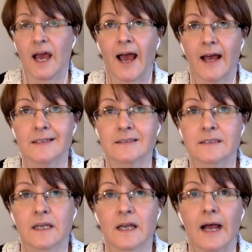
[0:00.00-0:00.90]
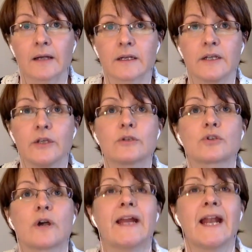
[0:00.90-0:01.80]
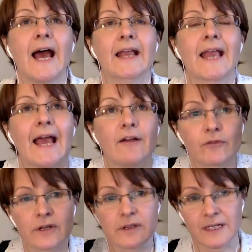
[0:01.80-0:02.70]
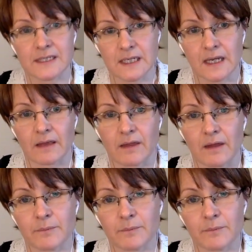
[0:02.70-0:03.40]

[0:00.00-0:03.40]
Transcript: And you try and hang everything together.